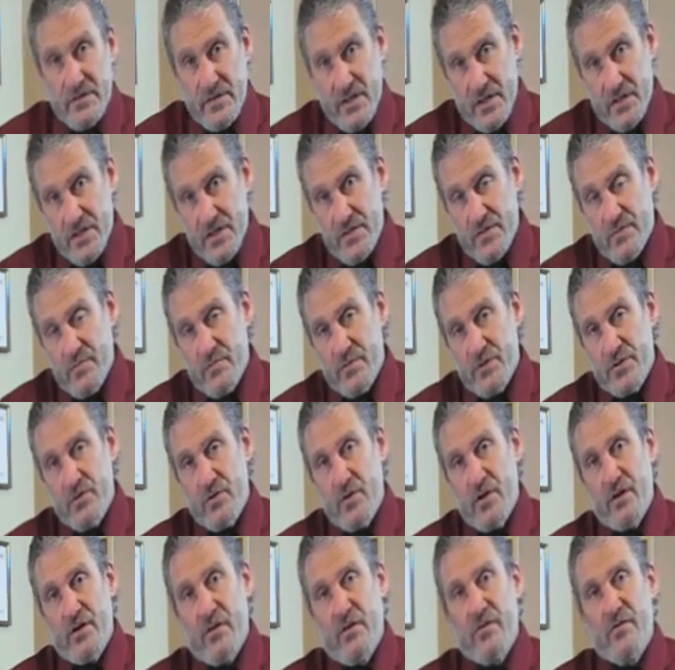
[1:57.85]
such as
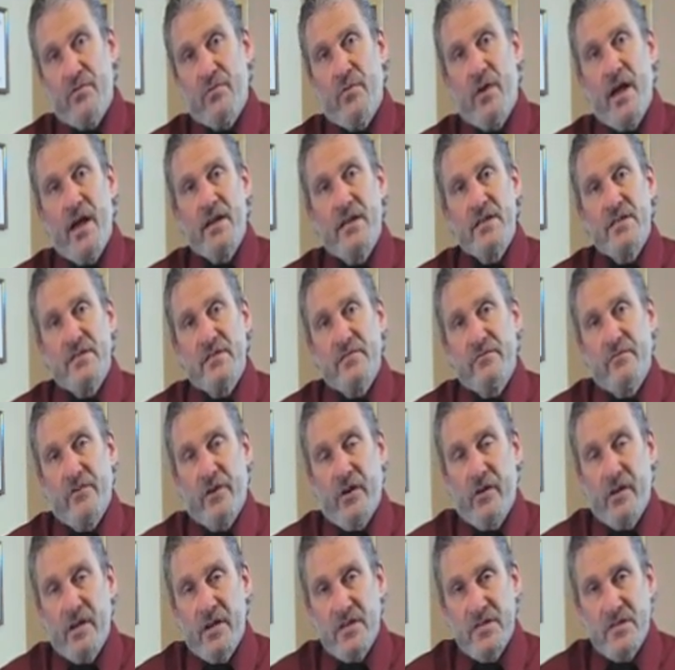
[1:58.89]
rheumatoid arthritis and
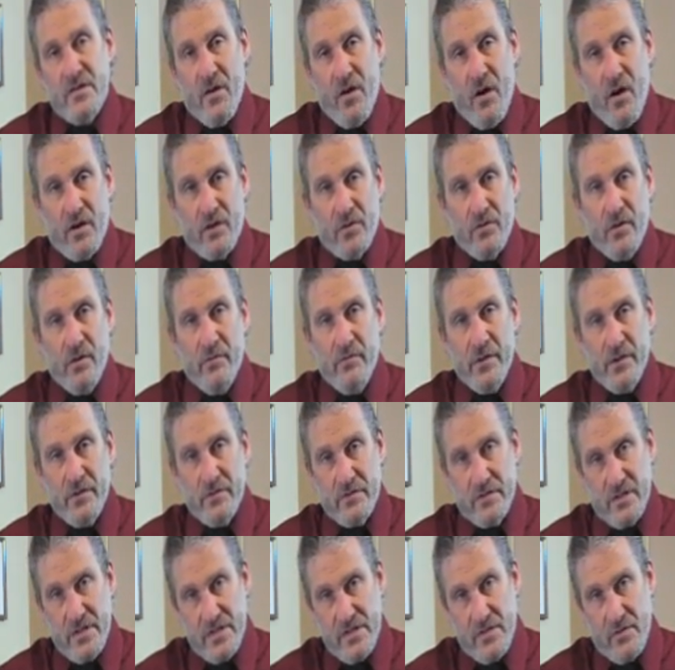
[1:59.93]
various
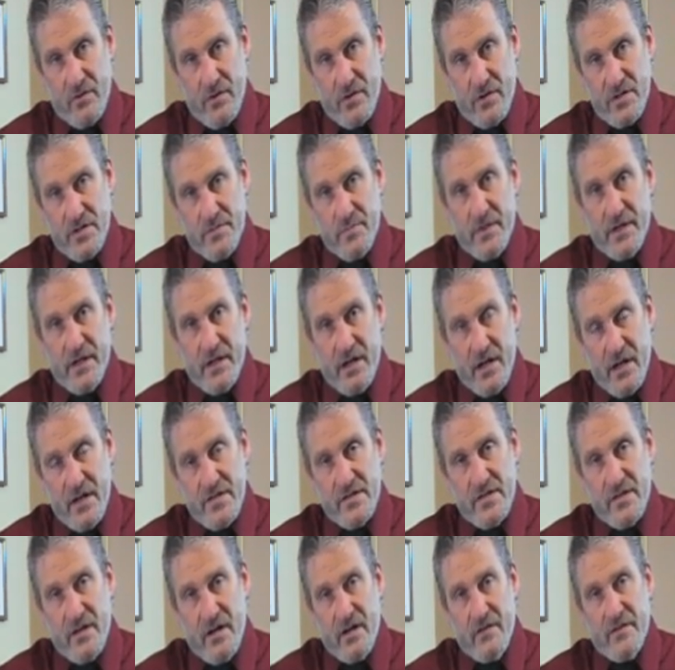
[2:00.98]
autoimmune disorders,
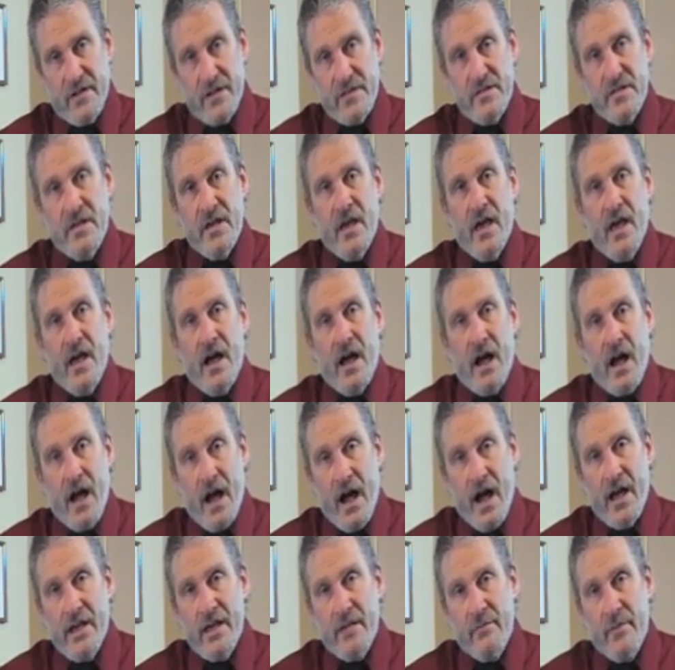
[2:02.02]
because of its
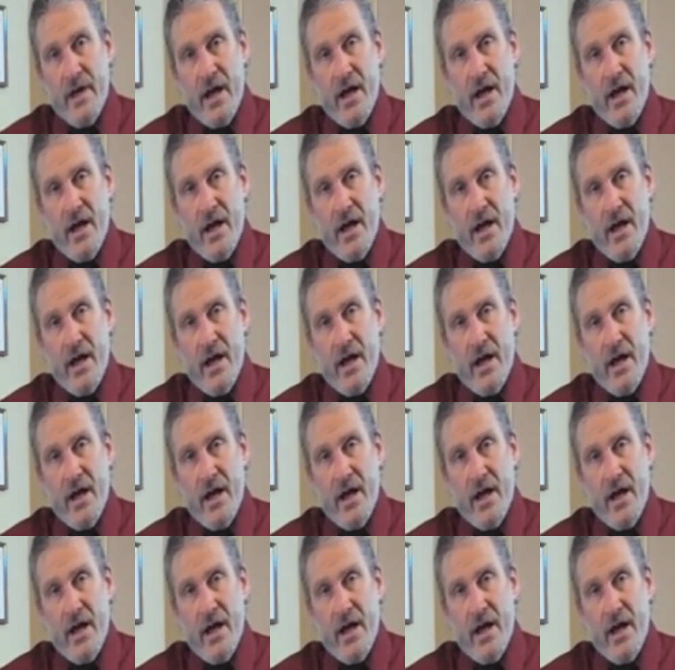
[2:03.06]
high